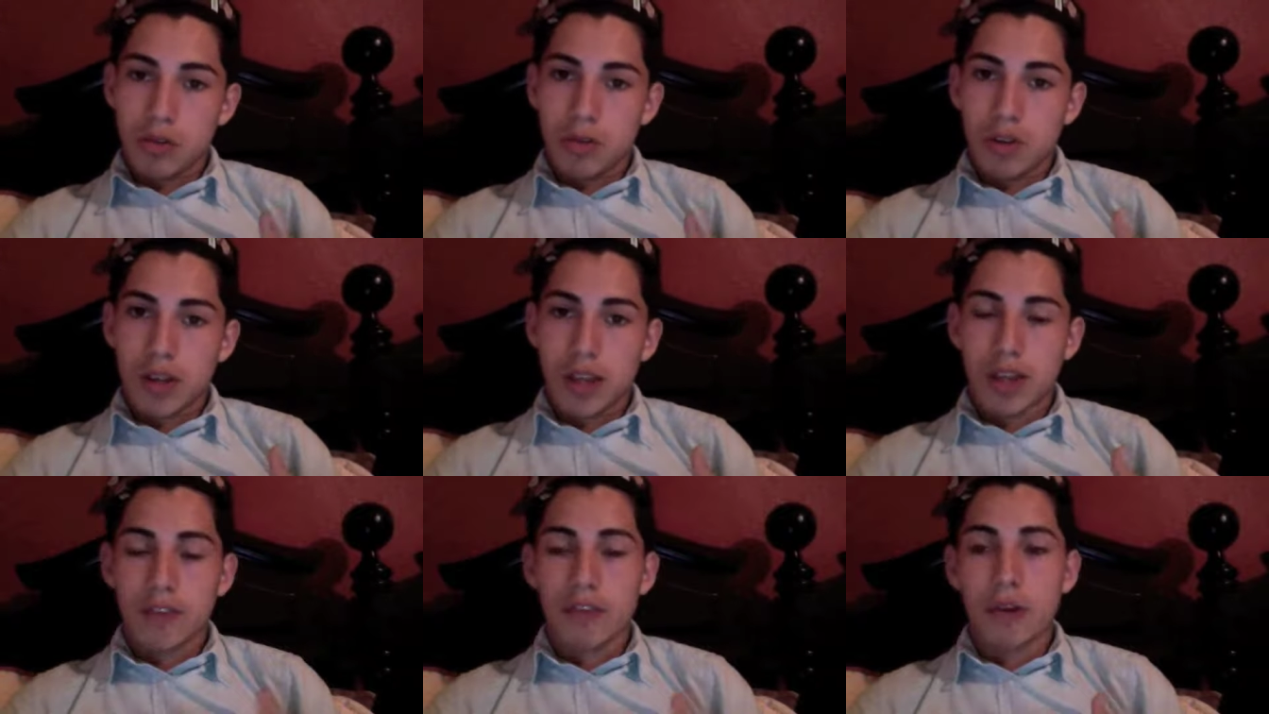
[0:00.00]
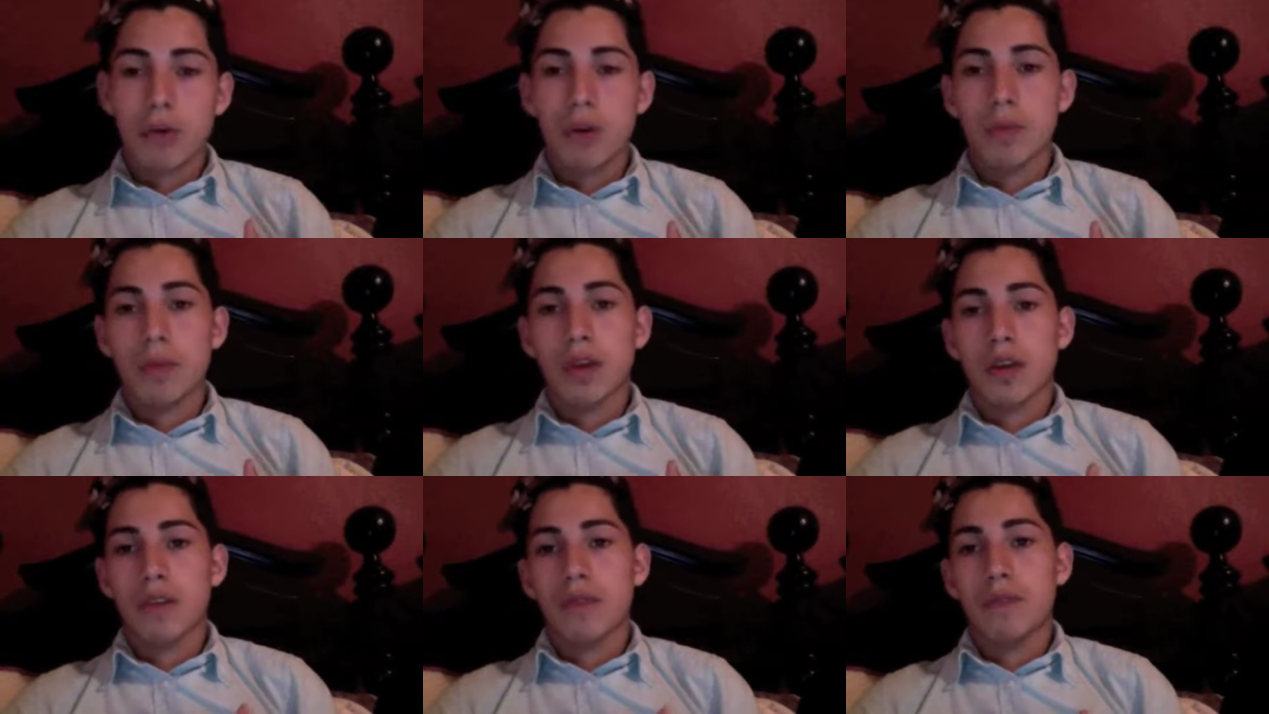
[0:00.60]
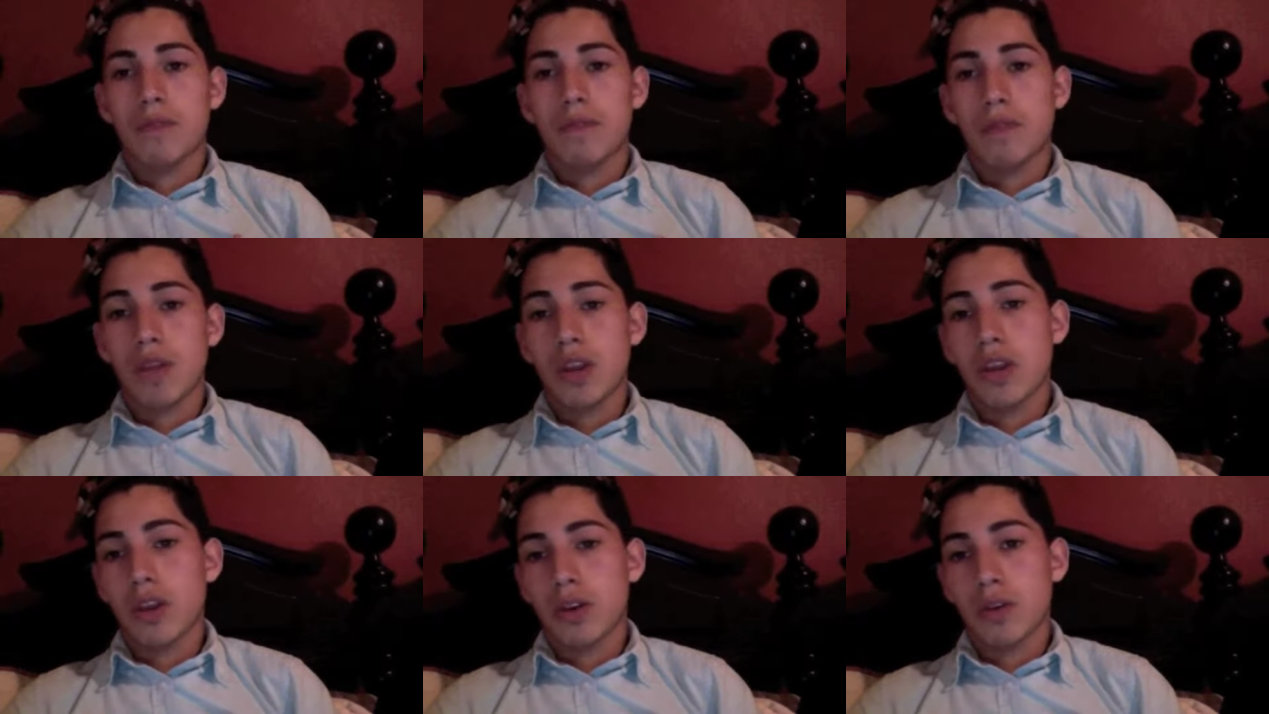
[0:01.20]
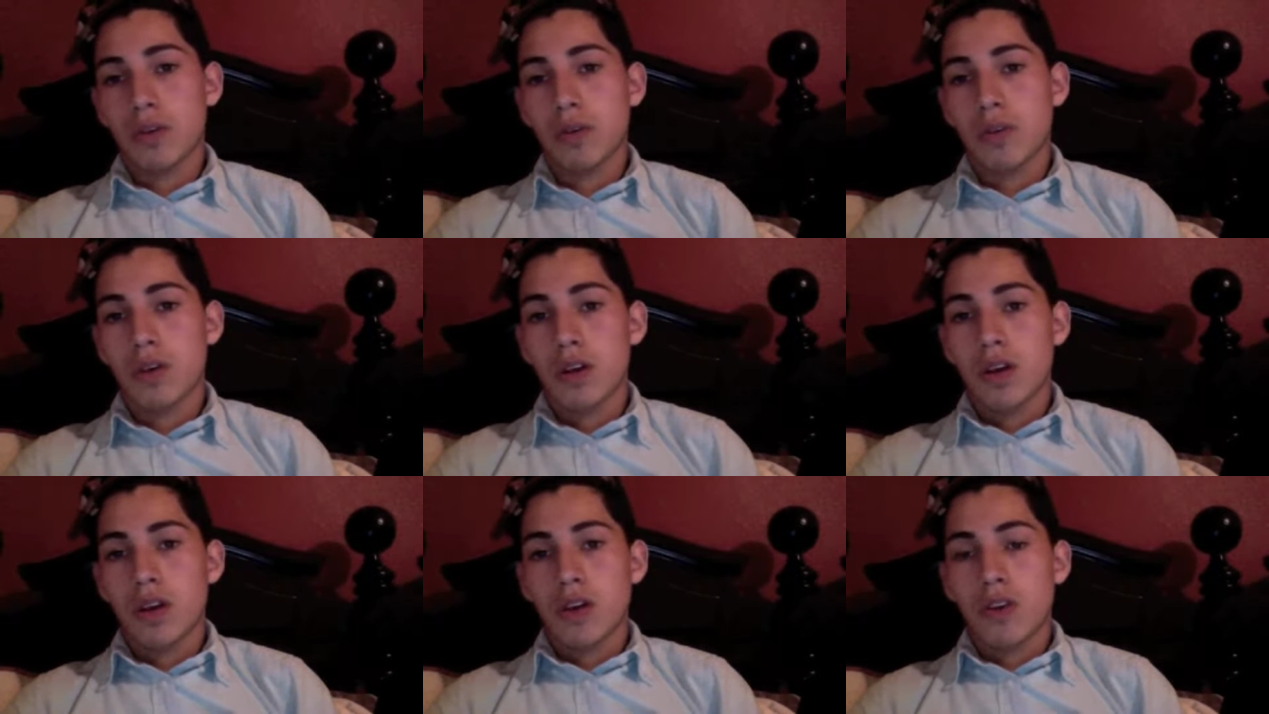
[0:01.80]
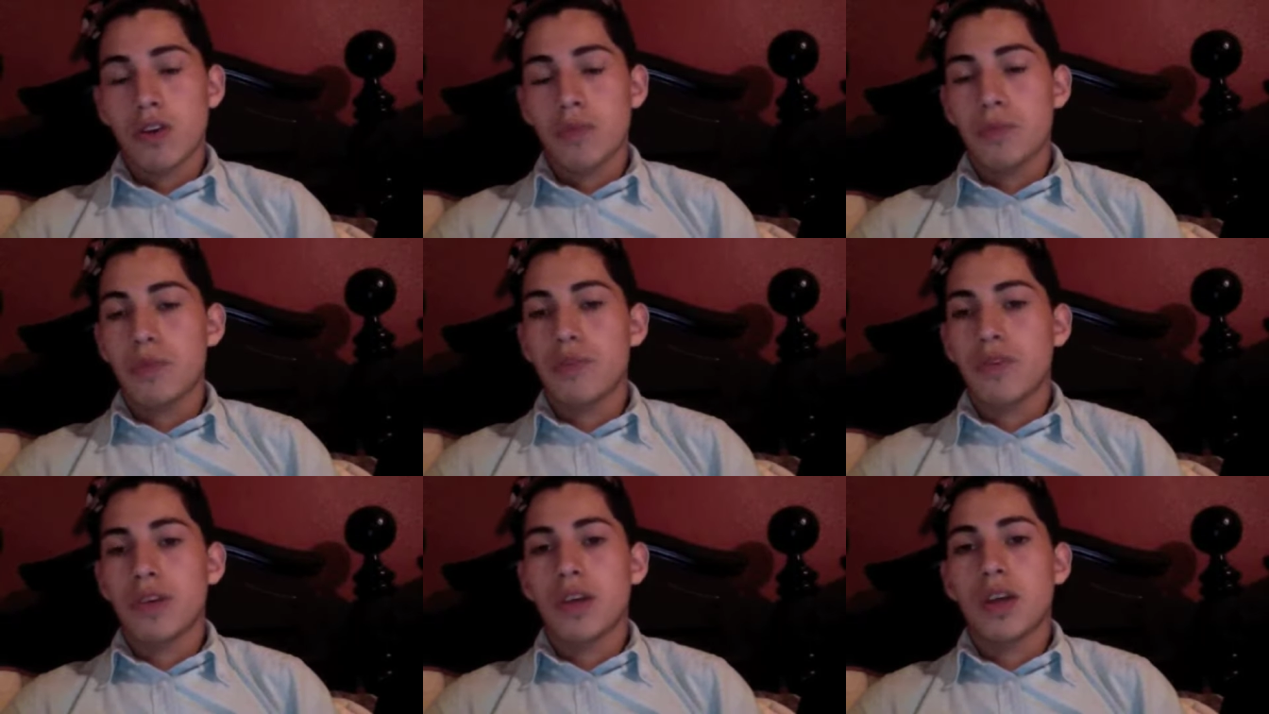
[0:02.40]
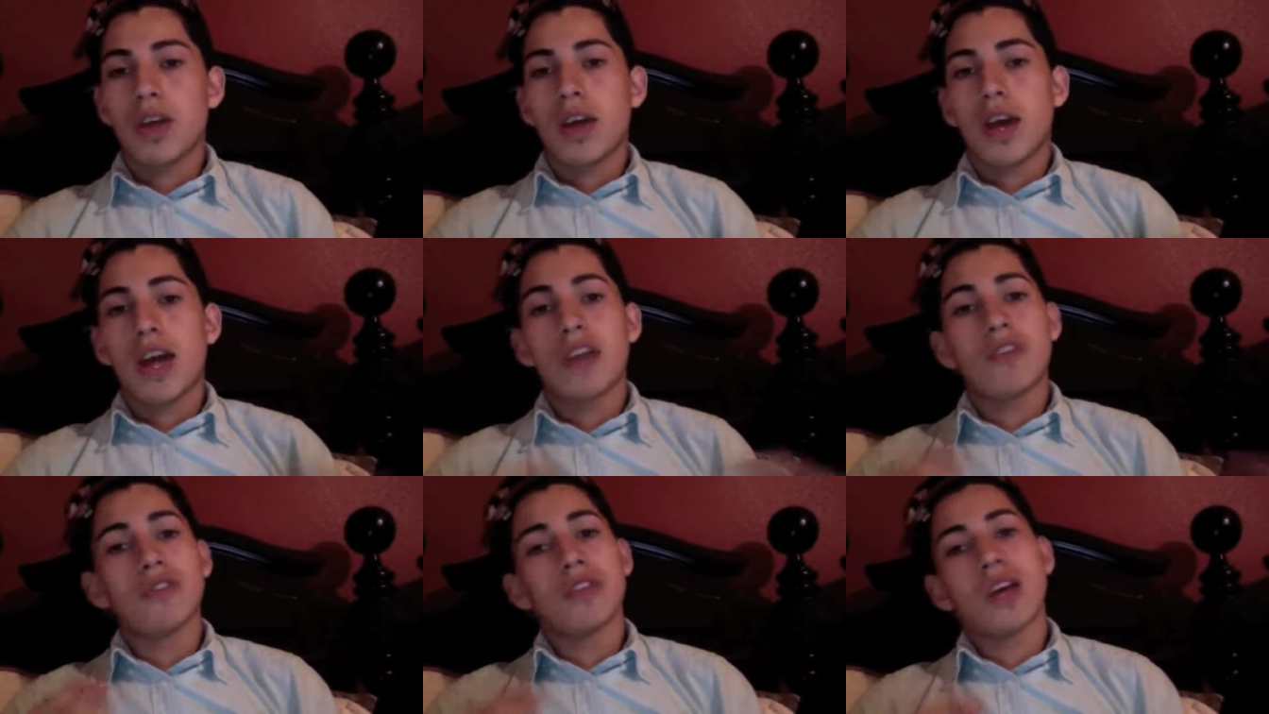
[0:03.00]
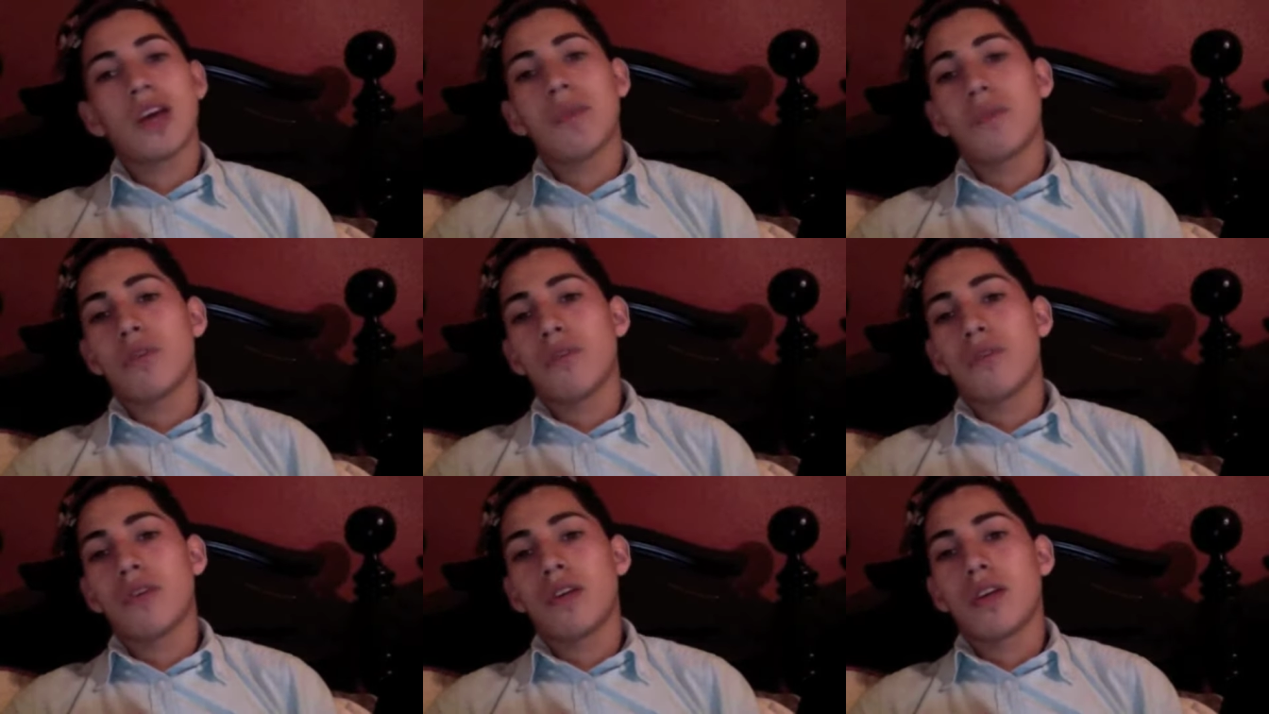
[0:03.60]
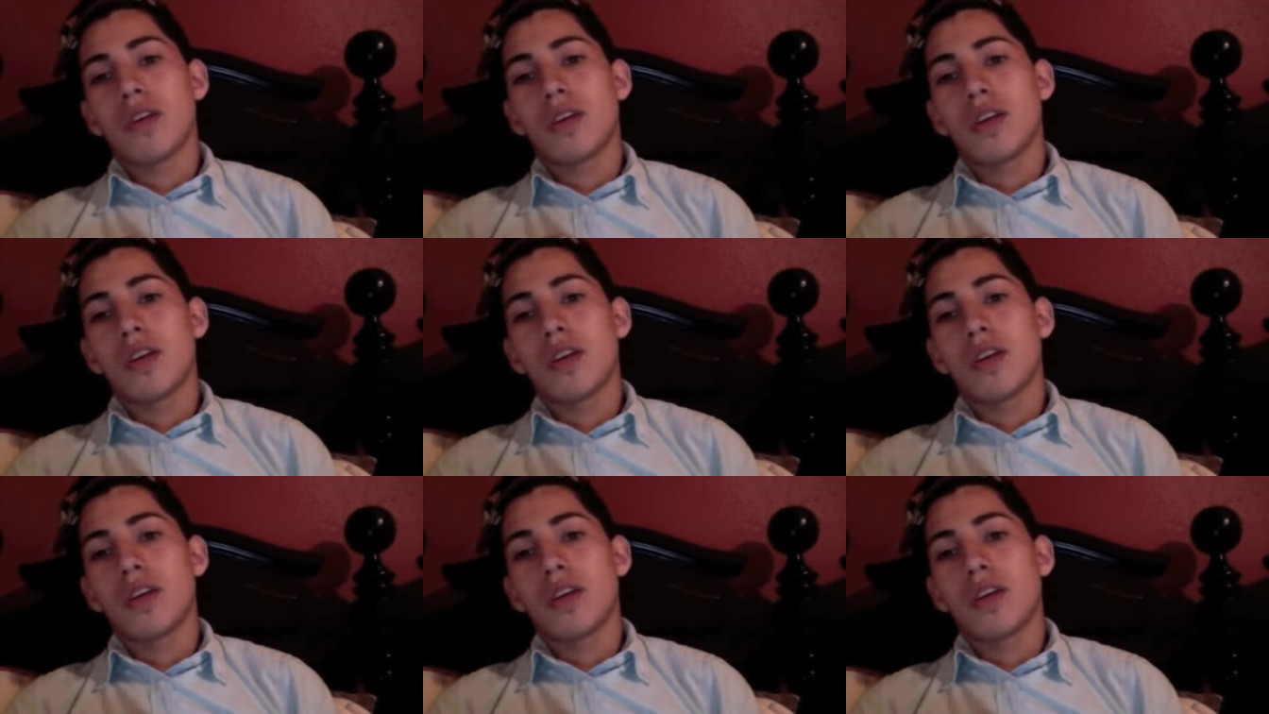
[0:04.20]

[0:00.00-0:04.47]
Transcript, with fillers: Like if I want to make a video, movie, I use iMovie.